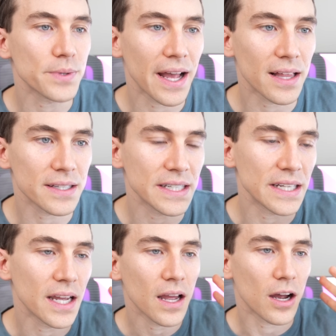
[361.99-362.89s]

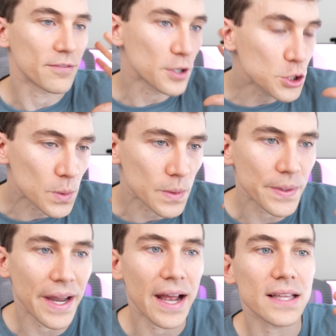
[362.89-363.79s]
reality, uh, virtual
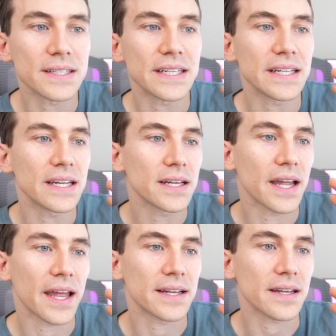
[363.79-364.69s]
reality,
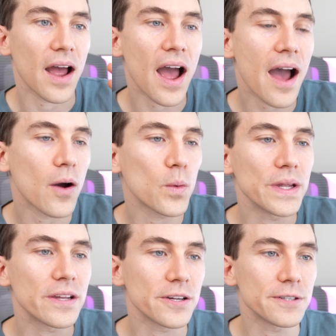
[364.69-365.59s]
and how
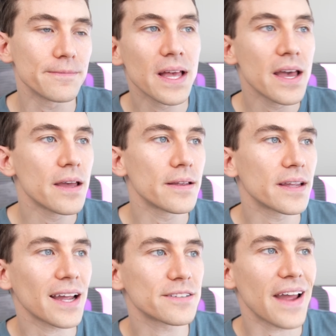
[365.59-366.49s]
we could
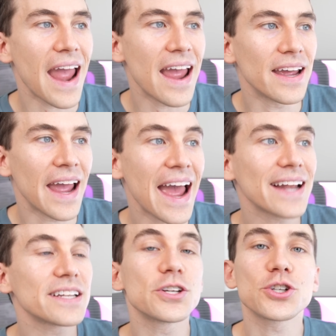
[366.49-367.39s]
kind of
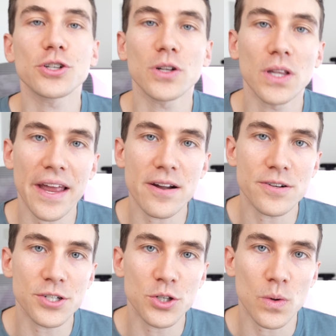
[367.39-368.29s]
add additional
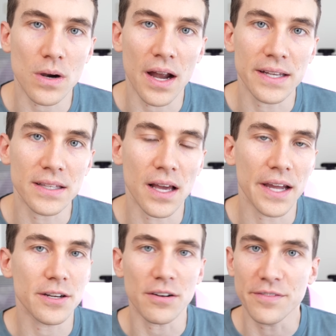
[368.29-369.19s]
layers to our
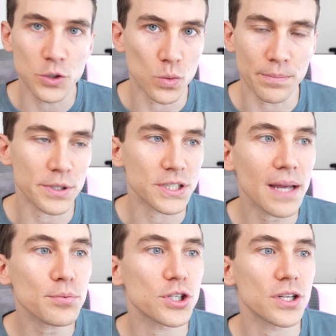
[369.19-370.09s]
eyesight, our visual
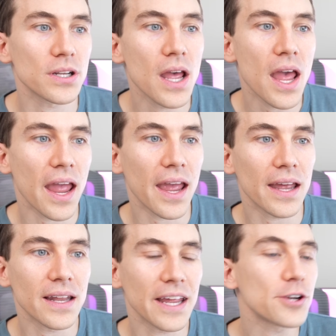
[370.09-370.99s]
perception,
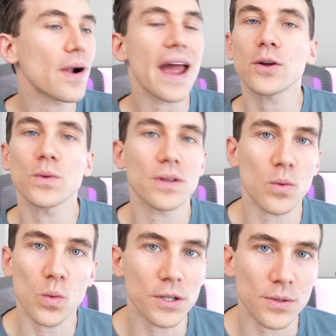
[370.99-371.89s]
and interact with our
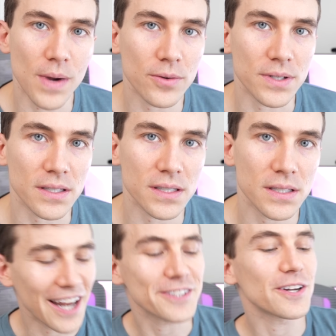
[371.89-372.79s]
world around us.
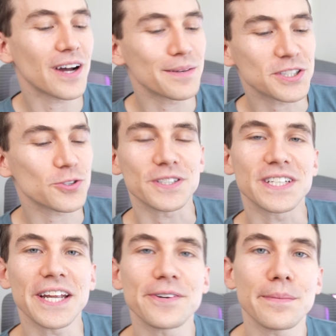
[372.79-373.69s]
I don't know, I'm just sort of
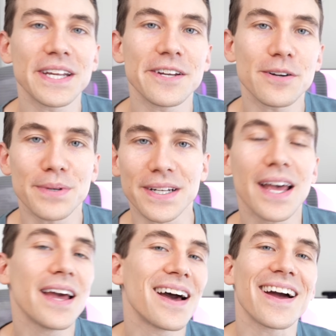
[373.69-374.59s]
daydreaming here, but
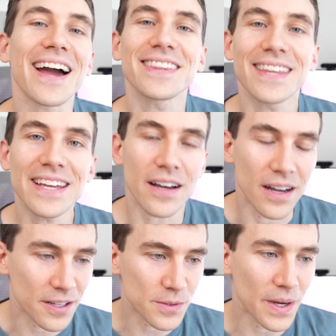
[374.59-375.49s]
uh, I think
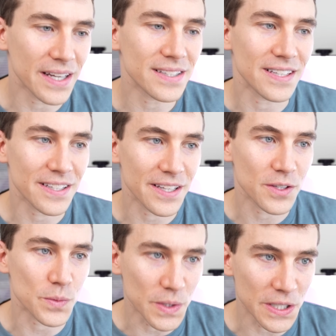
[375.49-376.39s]
otherwise this
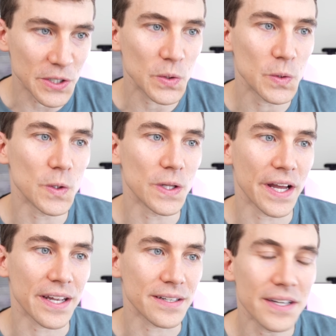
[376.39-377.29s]
is really cool
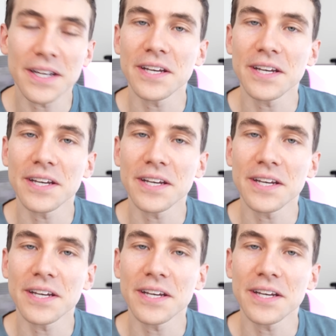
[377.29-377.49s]
and